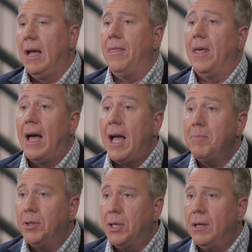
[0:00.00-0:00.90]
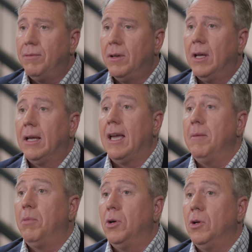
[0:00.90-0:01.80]
and that I believe
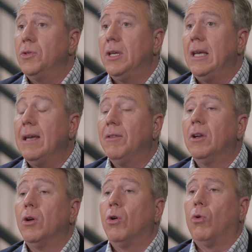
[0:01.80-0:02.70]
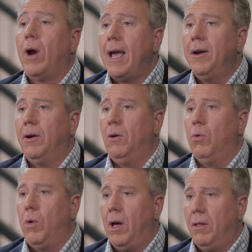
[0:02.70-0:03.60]
can produce even greater
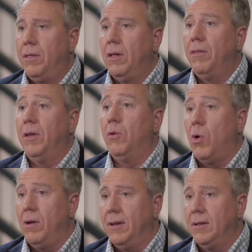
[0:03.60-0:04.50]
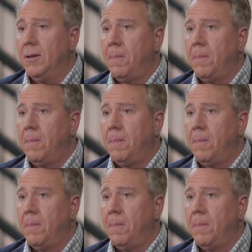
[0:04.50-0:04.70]
wealth than Rovent.